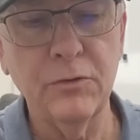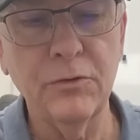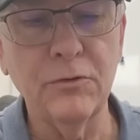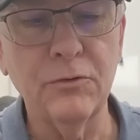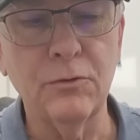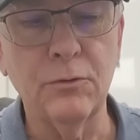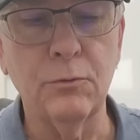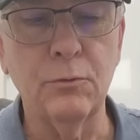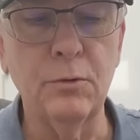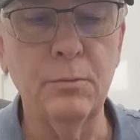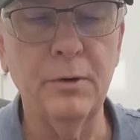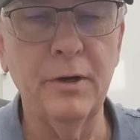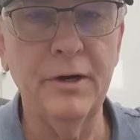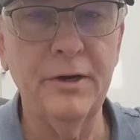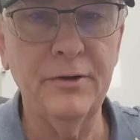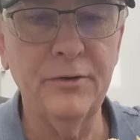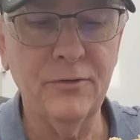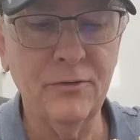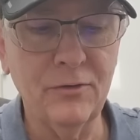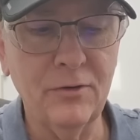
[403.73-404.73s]
This is a
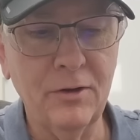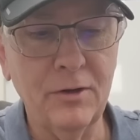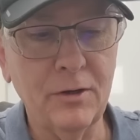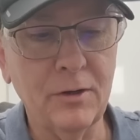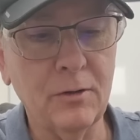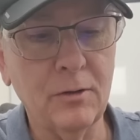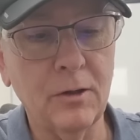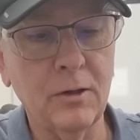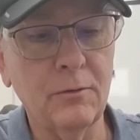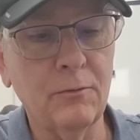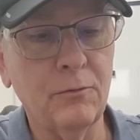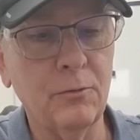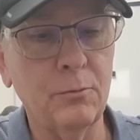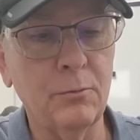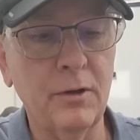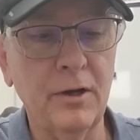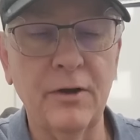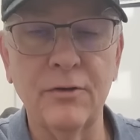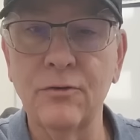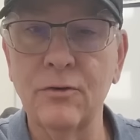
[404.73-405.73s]
ribeye steak
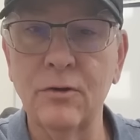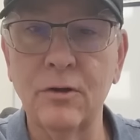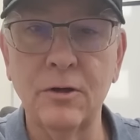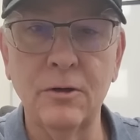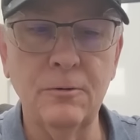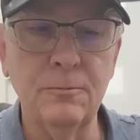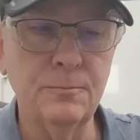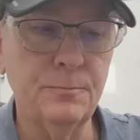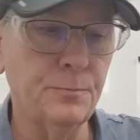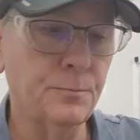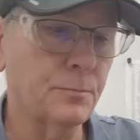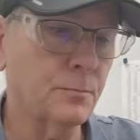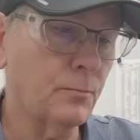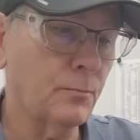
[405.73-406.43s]
from last night,